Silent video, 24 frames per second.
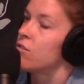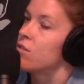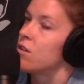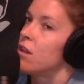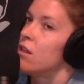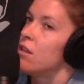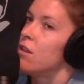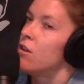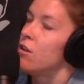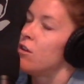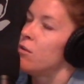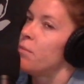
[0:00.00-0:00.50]
it's a
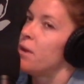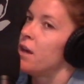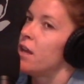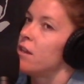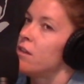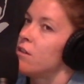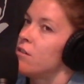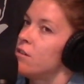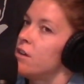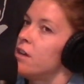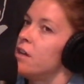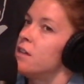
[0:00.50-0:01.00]
little
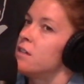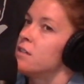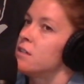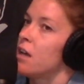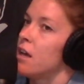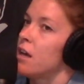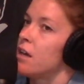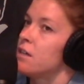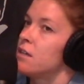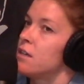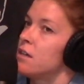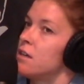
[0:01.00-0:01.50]
bit, there is
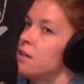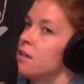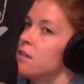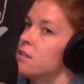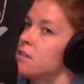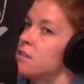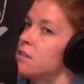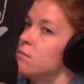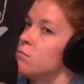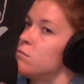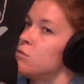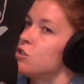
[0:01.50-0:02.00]
like
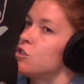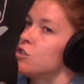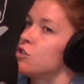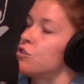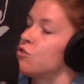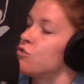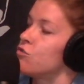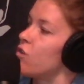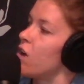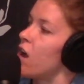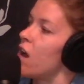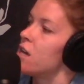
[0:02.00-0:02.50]
some
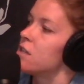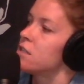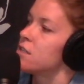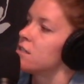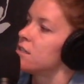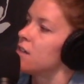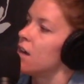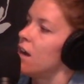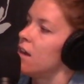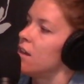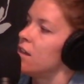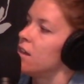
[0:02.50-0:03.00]
stress, I